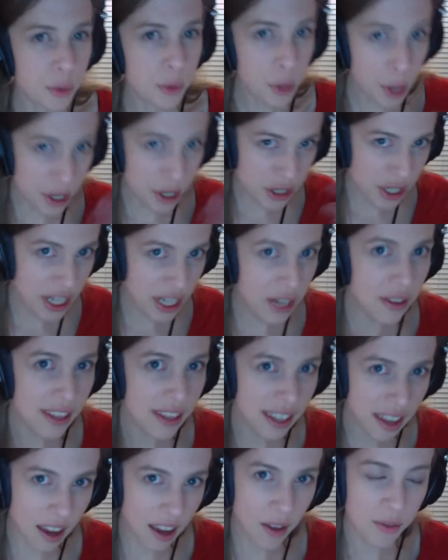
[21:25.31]
you actually hear the
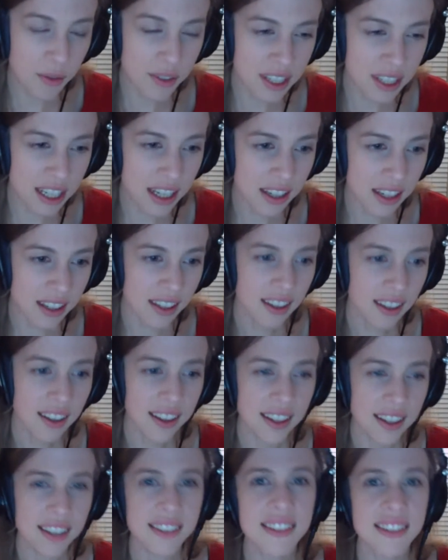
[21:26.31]
counting
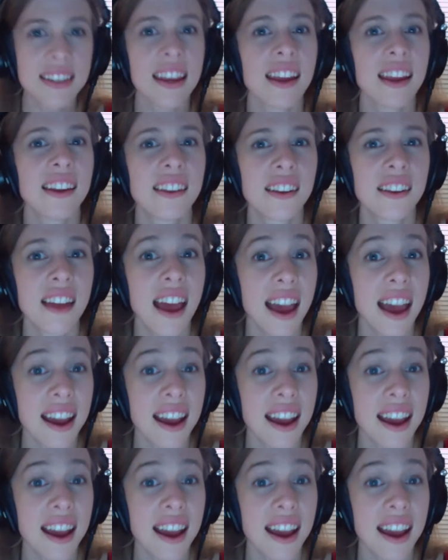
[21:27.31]
enunciated